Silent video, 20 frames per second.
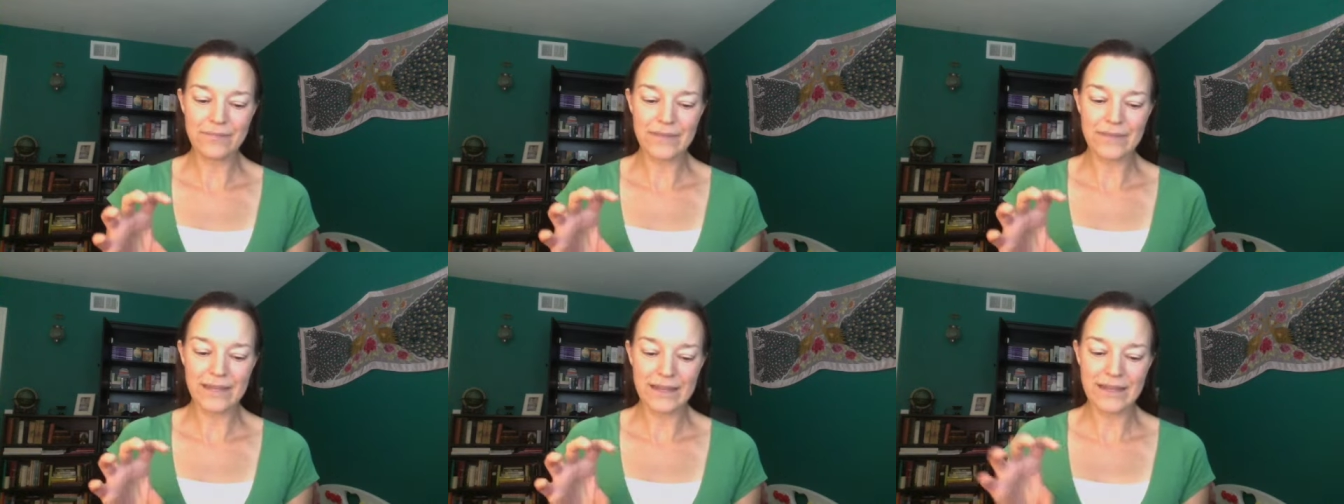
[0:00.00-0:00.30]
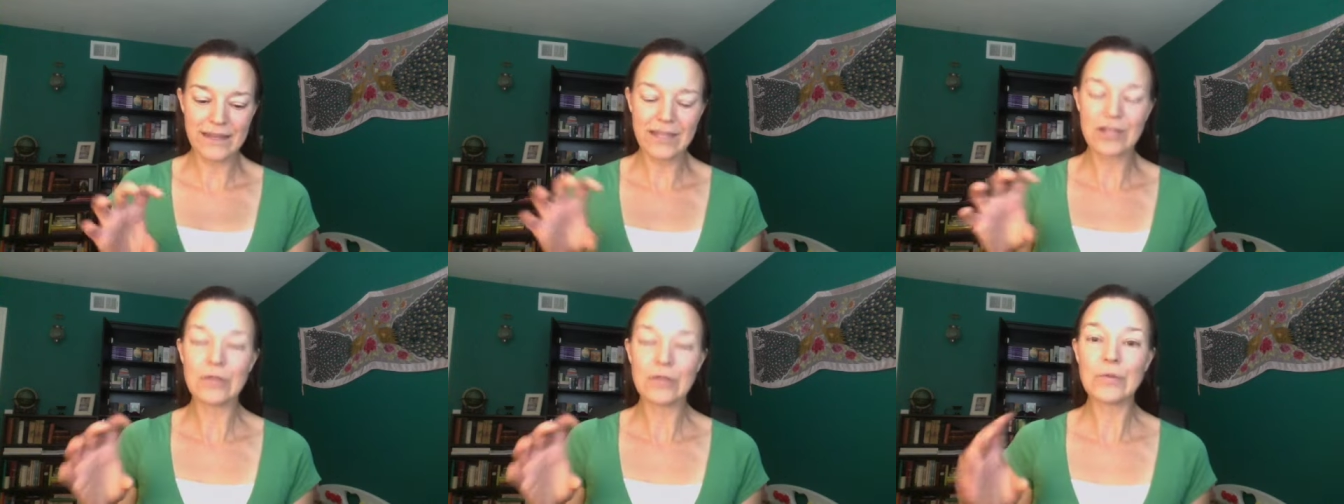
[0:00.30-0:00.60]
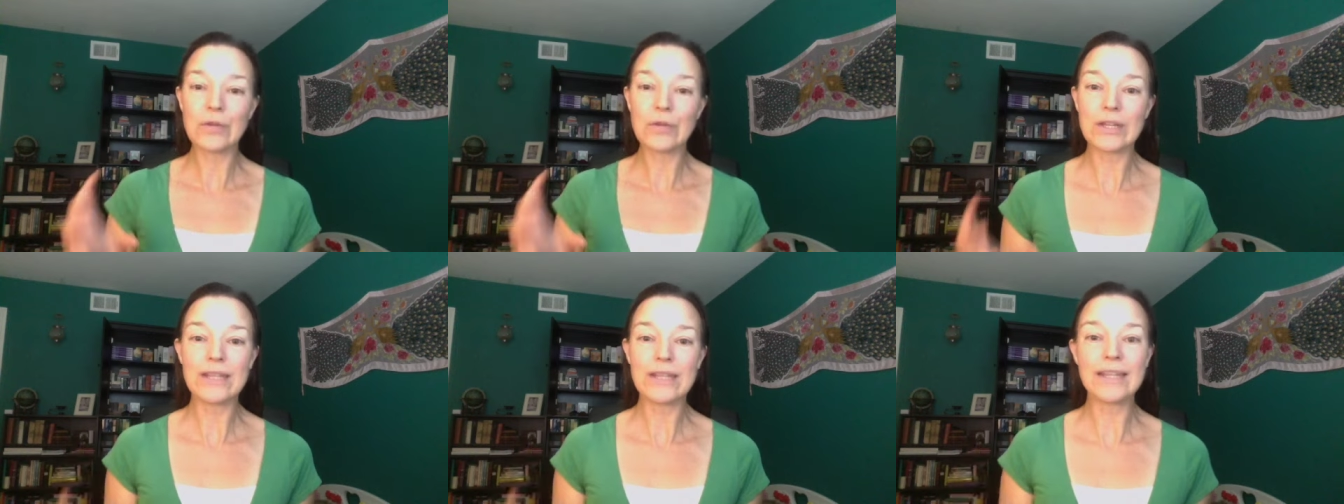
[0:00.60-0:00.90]
it can
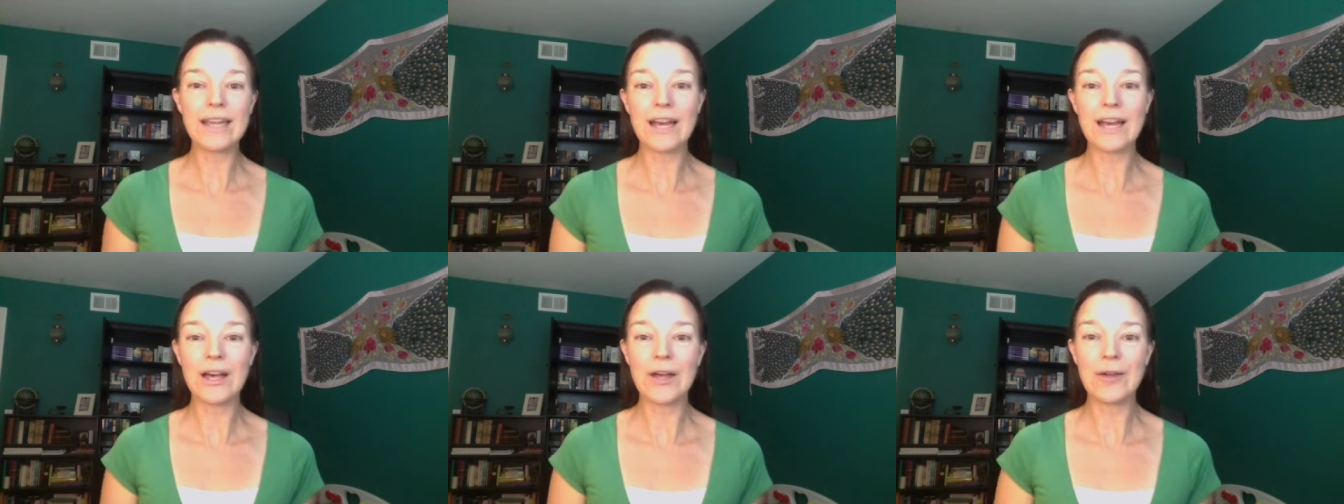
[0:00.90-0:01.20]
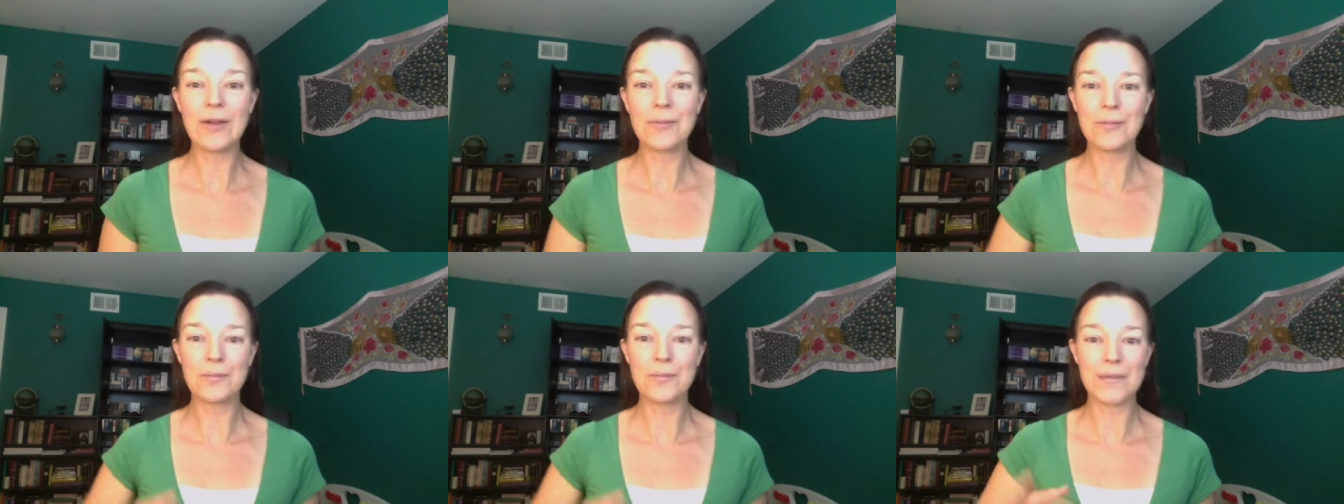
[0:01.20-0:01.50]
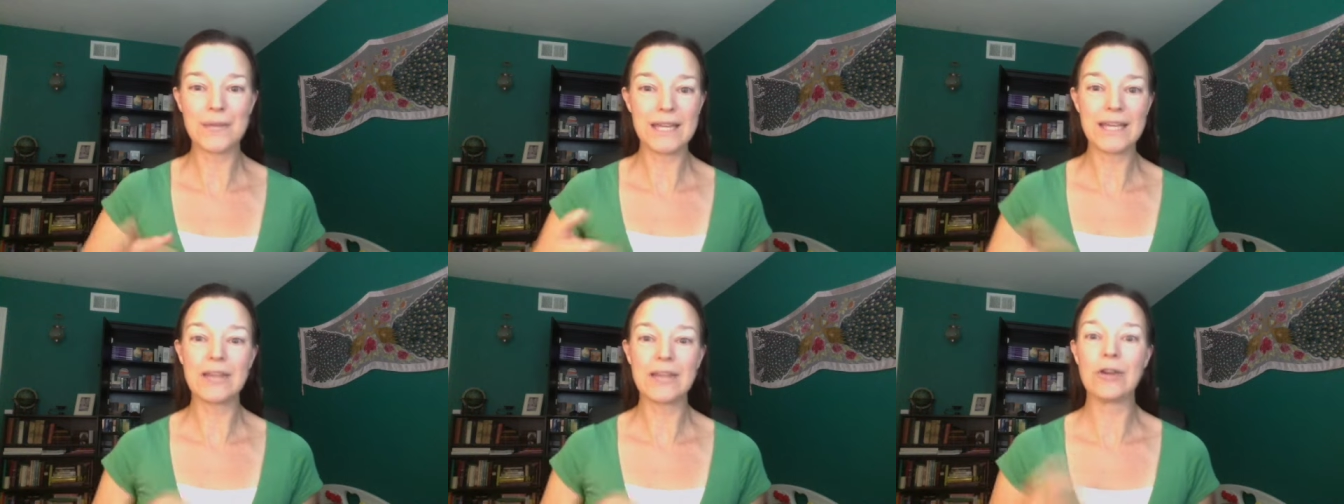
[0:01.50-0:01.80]
really help
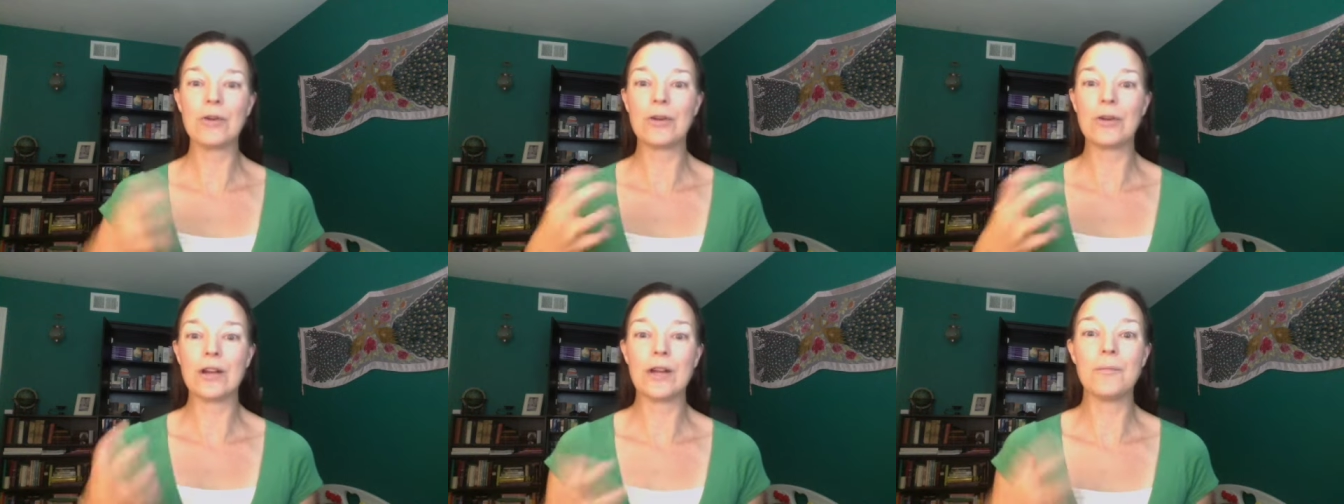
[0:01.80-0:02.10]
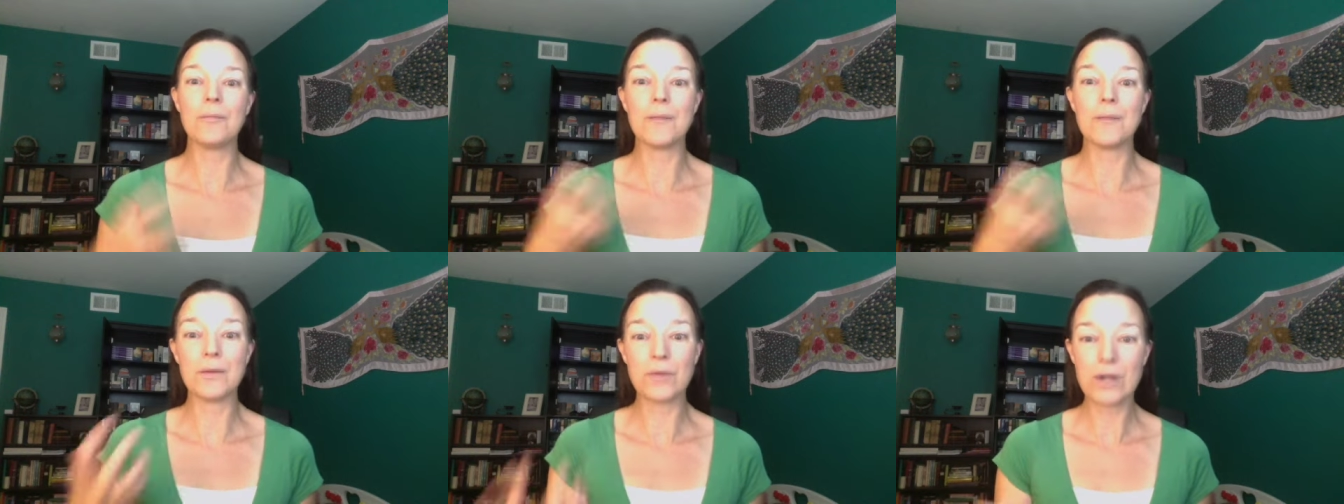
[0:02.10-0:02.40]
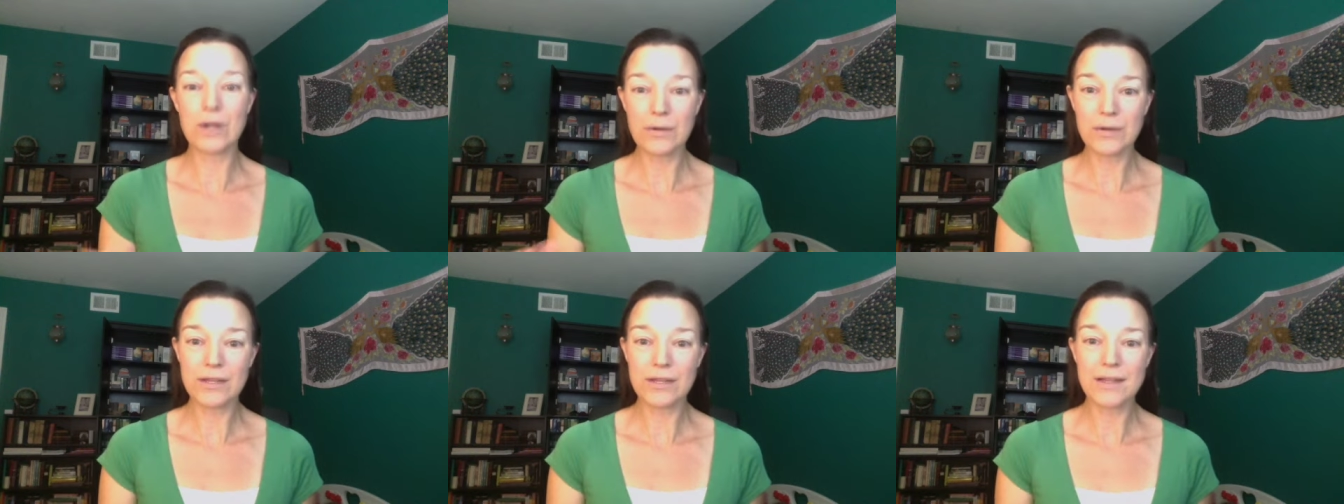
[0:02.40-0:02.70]
me or help me
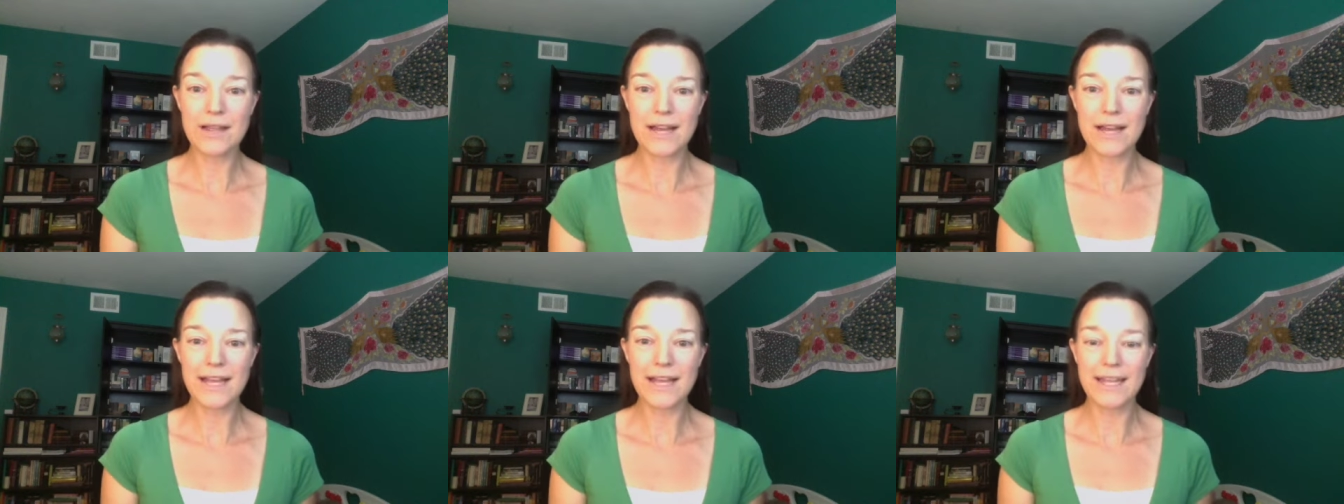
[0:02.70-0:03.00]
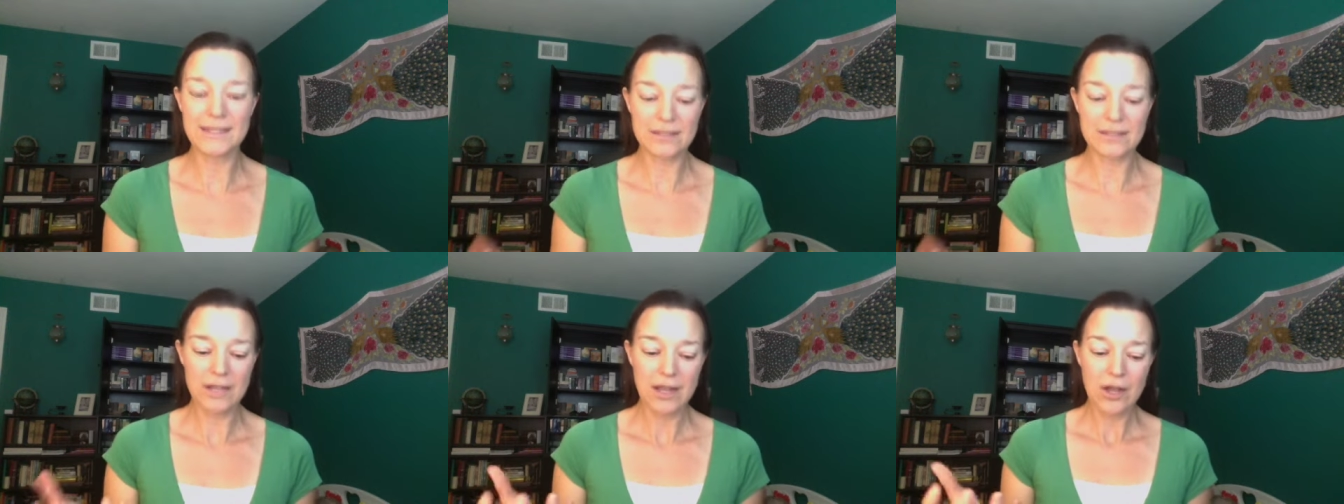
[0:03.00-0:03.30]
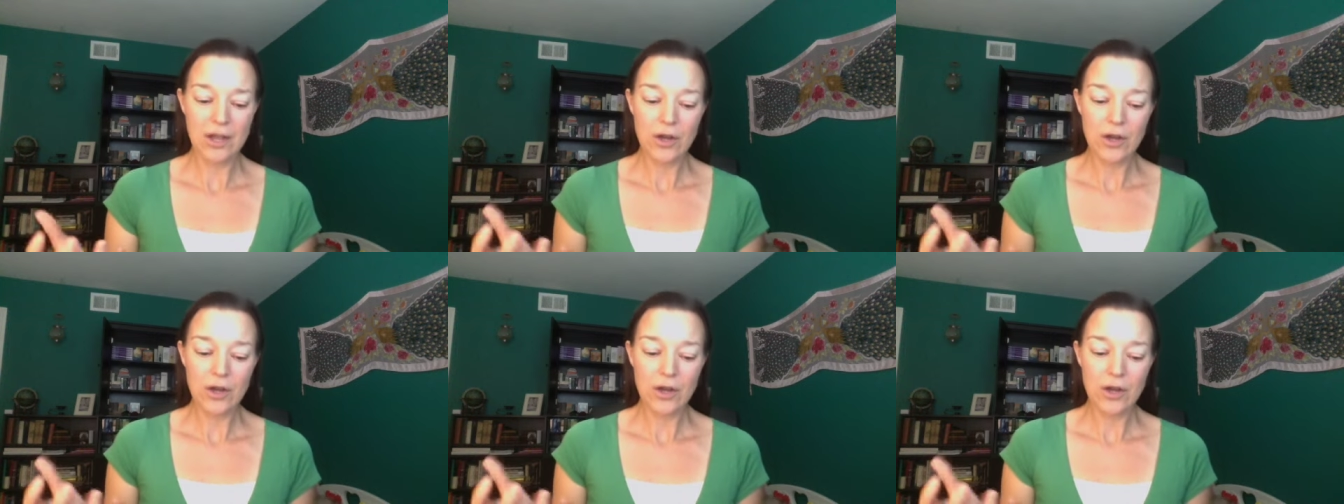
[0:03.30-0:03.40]
work with clients